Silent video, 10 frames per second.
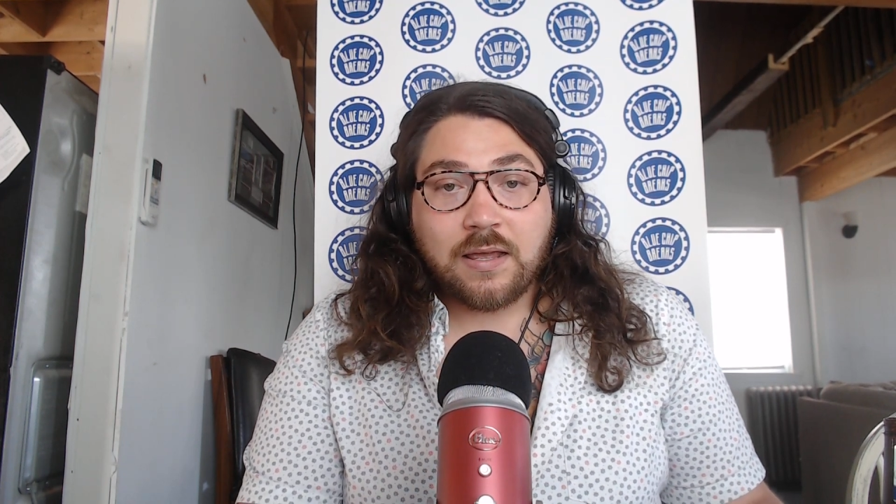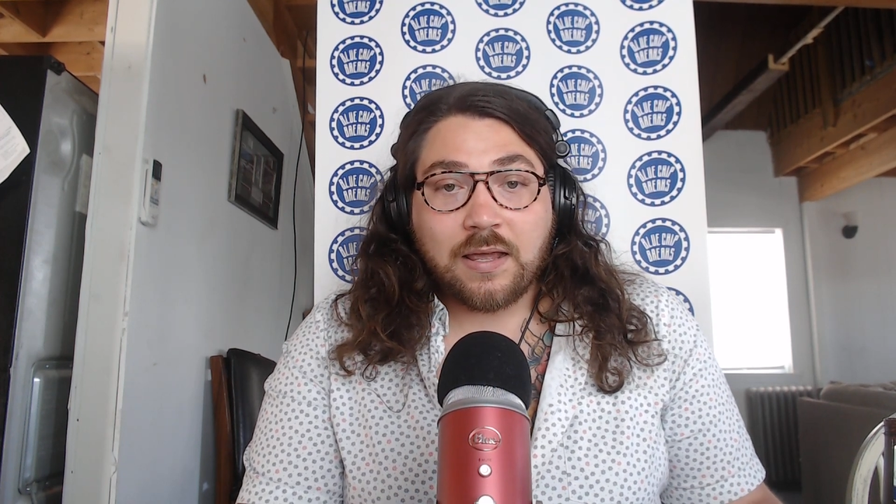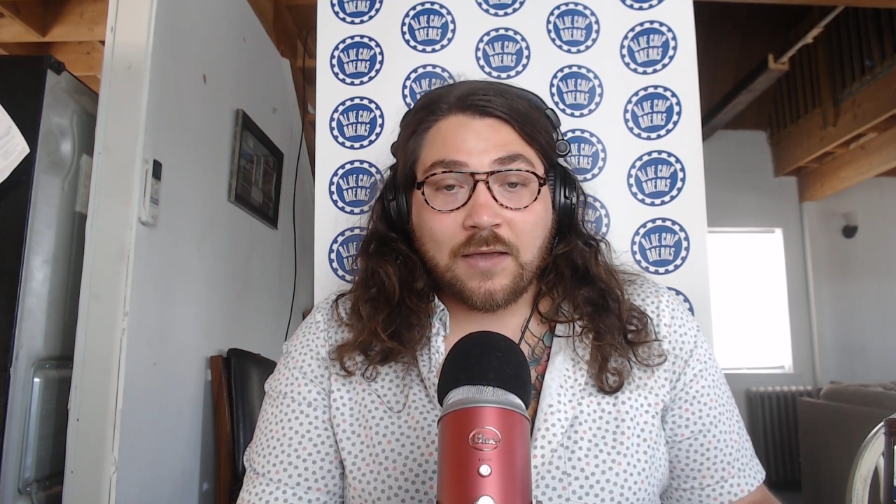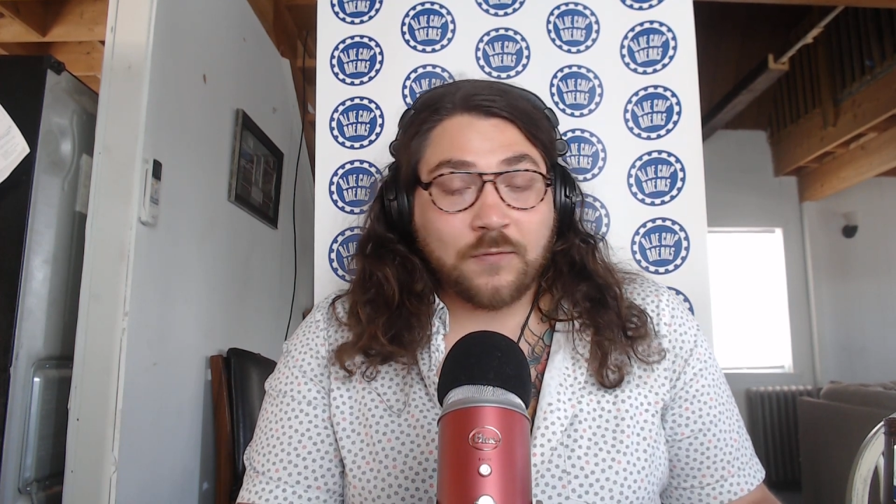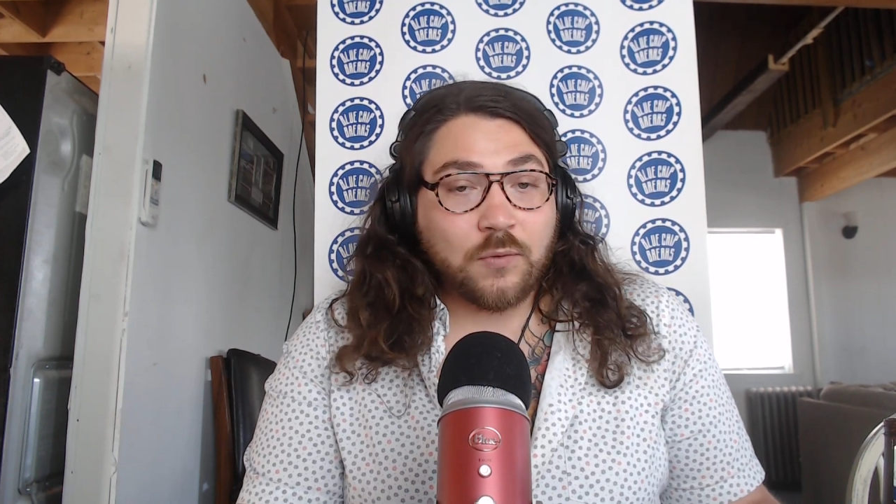
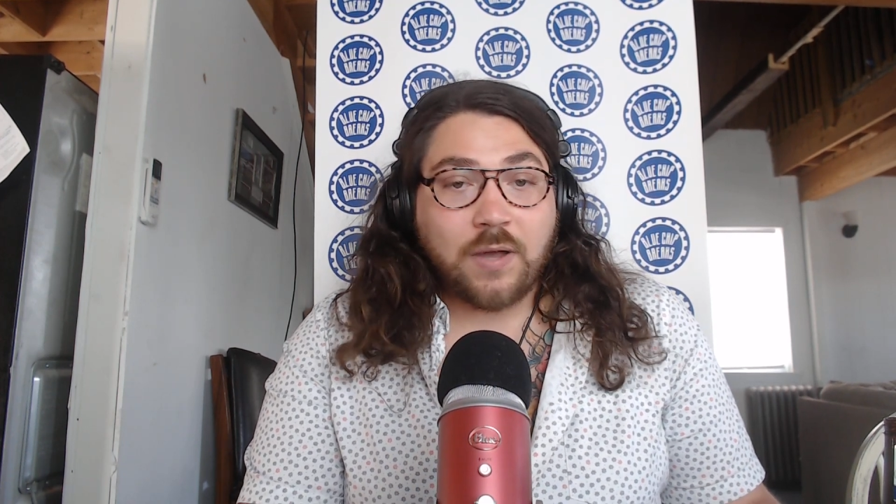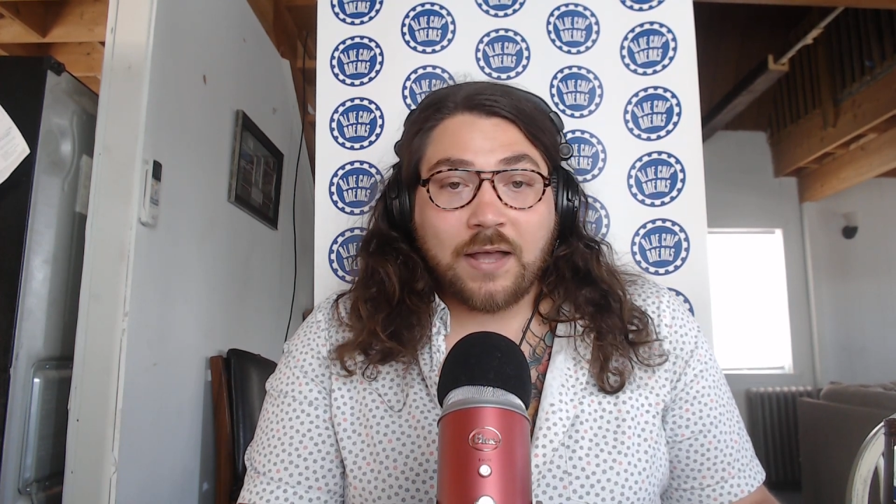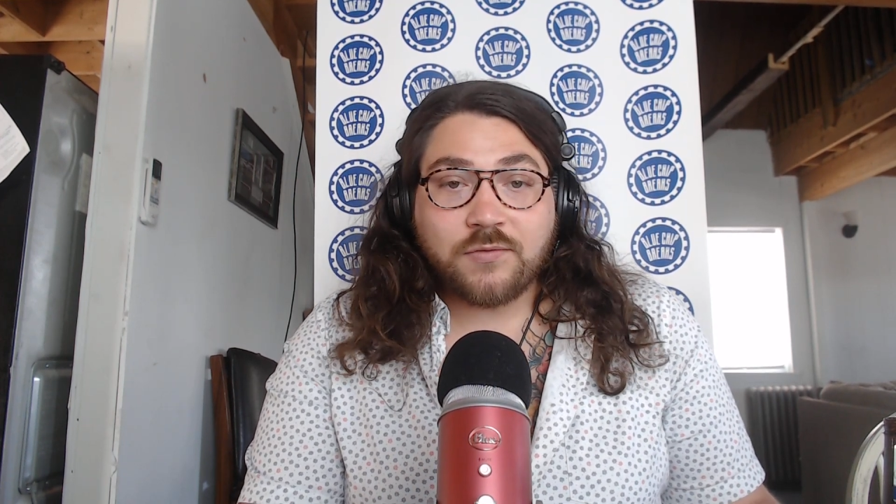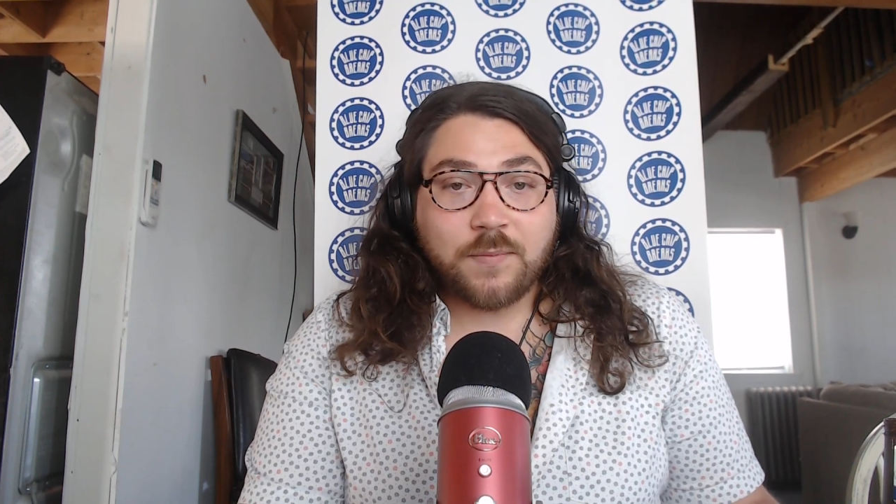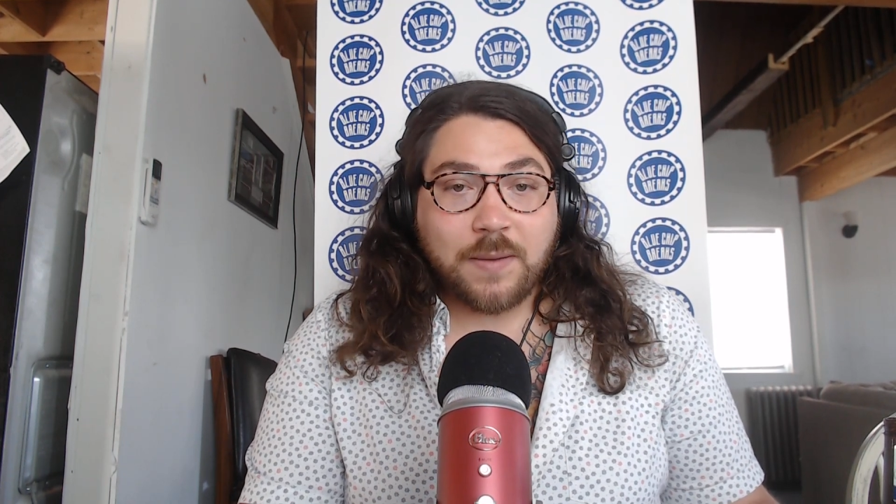if you
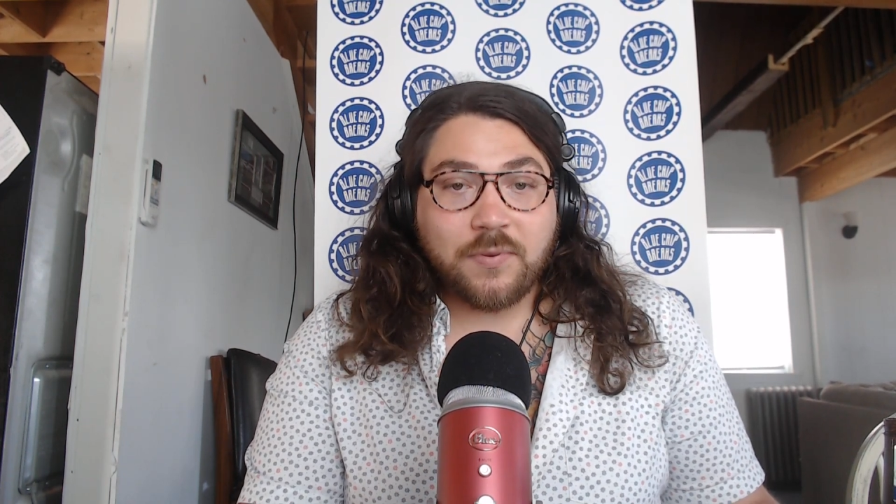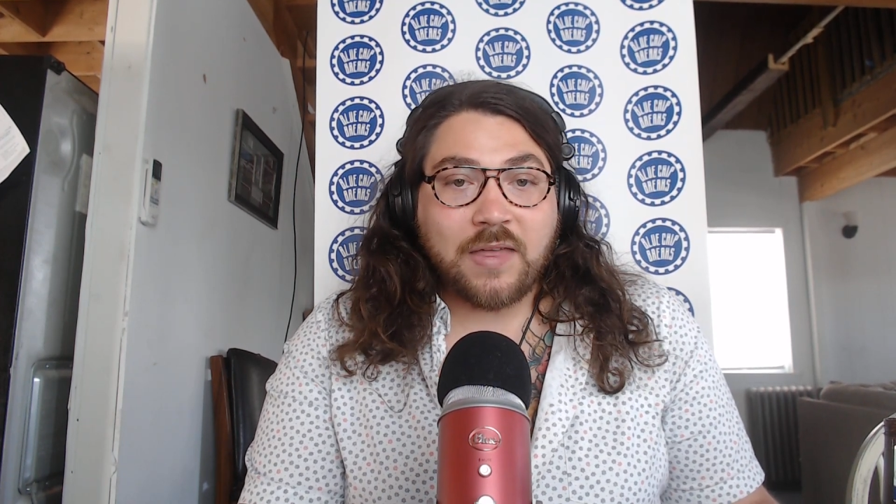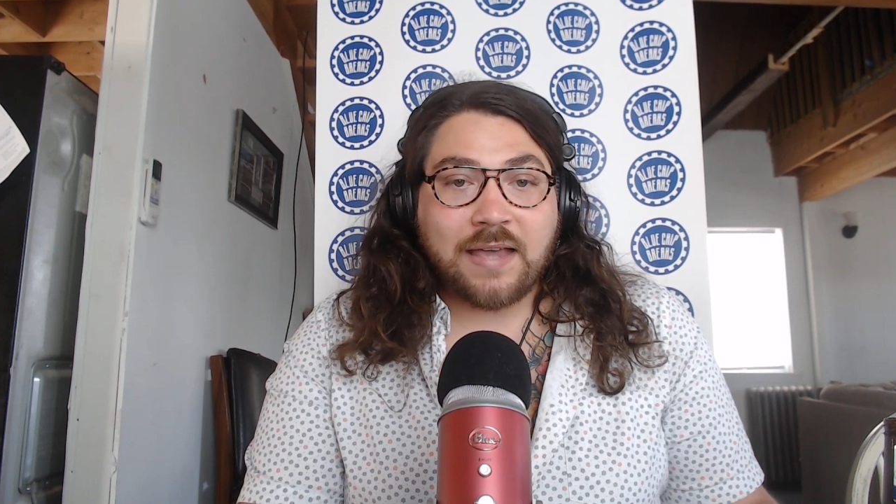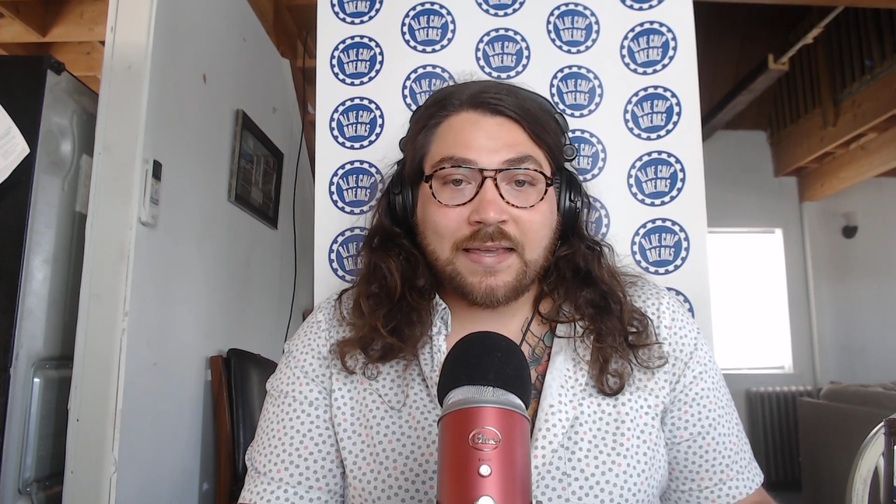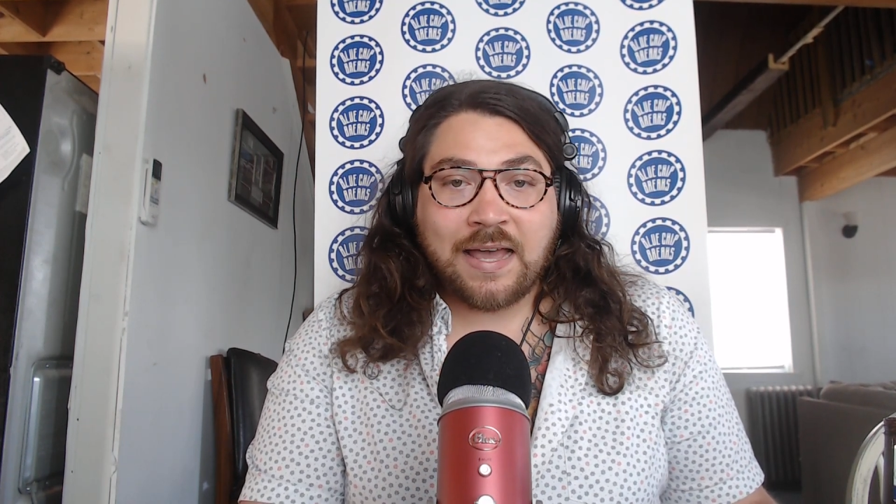guys remember that